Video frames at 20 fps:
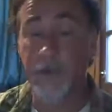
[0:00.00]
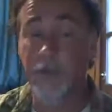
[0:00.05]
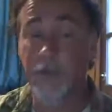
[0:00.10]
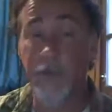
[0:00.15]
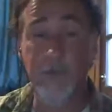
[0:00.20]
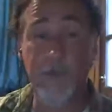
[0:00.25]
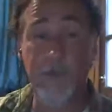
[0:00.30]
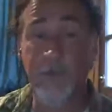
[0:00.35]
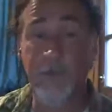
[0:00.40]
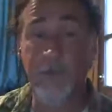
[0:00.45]

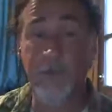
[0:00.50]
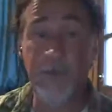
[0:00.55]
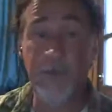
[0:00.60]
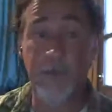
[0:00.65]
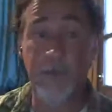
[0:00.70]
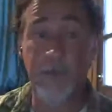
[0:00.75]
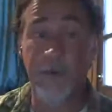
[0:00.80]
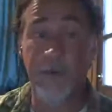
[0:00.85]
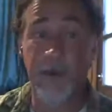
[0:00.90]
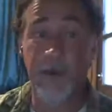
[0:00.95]
usually
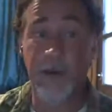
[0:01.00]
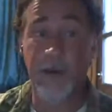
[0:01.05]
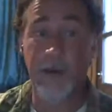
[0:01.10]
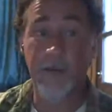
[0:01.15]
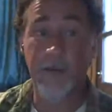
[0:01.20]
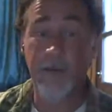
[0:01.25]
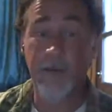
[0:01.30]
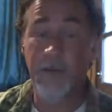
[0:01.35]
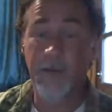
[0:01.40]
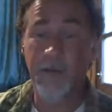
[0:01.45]
that's when they
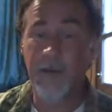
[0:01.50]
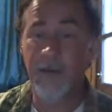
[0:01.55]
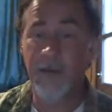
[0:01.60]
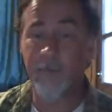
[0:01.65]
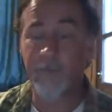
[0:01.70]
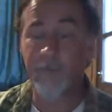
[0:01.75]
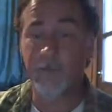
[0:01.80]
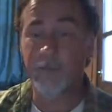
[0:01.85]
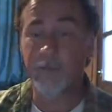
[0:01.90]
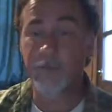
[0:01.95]
die,
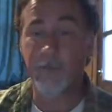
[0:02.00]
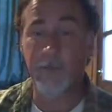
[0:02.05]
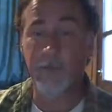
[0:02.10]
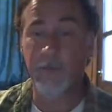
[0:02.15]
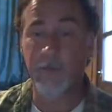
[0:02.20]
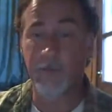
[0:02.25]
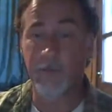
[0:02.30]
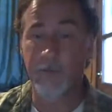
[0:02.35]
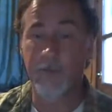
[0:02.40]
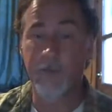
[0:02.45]
after 2
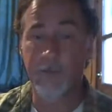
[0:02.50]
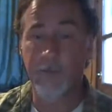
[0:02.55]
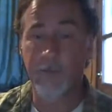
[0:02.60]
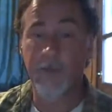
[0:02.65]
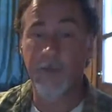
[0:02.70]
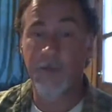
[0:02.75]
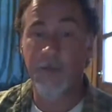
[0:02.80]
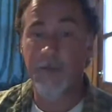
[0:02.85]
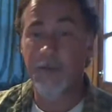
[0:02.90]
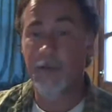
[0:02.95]
years.
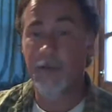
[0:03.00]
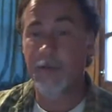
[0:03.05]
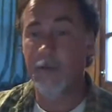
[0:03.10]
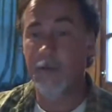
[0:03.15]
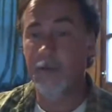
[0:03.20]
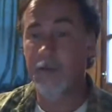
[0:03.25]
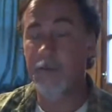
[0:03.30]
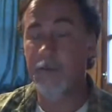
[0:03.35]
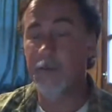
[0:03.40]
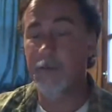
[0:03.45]

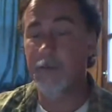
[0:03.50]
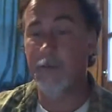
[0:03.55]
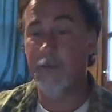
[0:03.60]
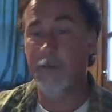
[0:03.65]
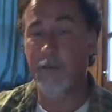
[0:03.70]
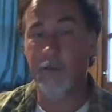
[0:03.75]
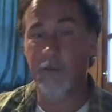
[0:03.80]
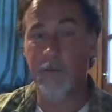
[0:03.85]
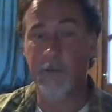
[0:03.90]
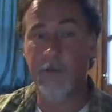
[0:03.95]
The
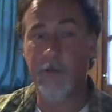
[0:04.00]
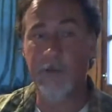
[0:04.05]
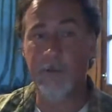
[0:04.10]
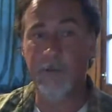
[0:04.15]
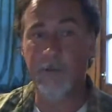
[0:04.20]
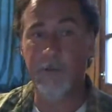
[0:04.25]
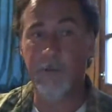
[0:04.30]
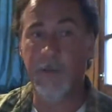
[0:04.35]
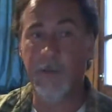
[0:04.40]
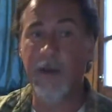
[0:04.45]

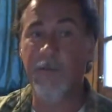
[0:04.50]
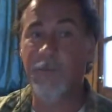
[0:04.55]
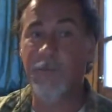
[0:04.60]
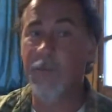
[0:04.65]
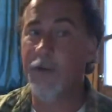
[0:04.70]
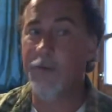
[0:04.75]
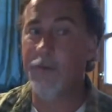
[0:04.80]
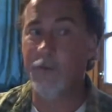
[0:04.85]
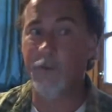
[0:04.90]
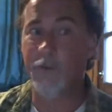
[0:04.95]

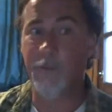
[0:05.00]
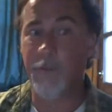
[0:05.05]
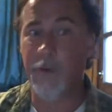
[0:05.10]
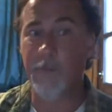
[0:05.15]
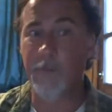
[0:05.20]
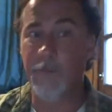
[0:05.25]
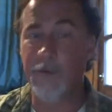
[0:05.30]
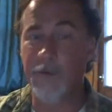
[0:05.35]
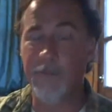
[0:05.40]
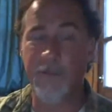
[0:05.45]
manufacturers
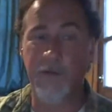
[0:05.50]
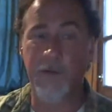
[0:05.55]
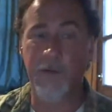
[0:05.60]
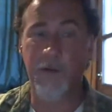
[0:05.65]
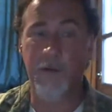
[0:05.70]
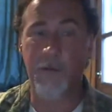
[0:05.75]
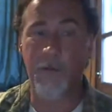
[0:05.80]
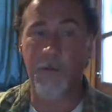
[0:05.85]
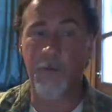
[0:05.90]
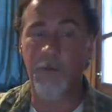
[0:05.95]
pretty much
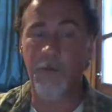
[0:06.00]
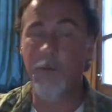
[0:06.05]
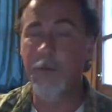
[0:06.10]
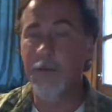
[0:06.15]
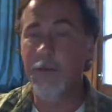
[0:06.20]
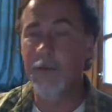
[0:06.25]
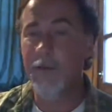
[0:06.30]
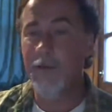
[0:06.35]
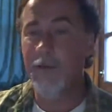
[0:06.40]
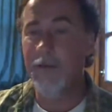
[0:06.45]
know
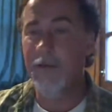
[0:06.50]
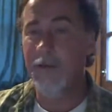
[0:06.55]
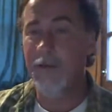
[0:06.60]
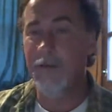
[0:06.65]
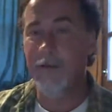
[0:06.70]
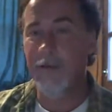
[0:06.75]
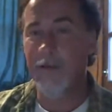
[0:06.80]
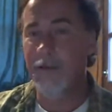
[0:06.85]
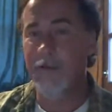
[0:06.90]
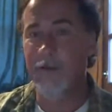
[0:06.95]

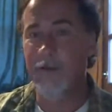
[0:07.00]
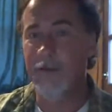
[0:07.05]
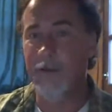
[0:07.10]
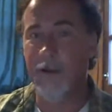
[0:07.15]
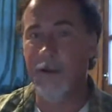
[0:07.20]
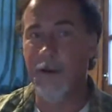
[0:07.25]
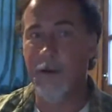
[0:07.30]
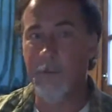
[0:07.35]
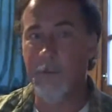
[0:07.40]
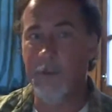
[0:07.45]
that. I think they
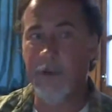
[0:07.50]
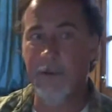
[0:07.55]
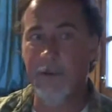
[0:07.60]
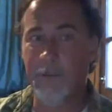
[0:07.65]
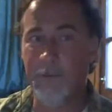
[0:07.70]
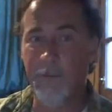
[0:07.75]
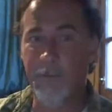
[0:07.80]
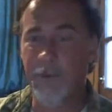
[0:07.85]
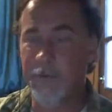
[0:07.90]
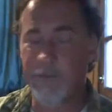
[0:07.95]
automatically
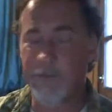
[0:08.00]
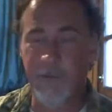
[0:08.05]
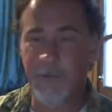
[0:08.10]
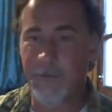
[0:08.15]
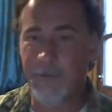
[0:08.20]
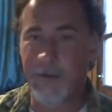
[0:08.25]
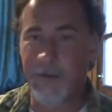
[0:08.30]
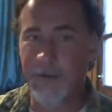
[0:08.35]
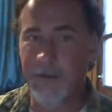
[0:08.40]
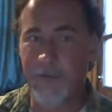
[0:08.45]
put
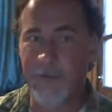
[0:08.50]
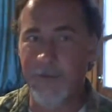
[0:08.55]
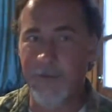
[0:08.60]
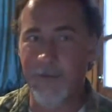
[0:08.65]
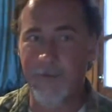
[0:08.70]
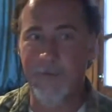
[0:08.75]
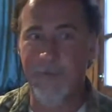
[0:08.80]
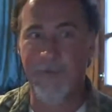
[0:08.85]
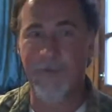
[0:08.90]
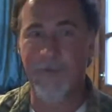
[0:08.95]
something in there to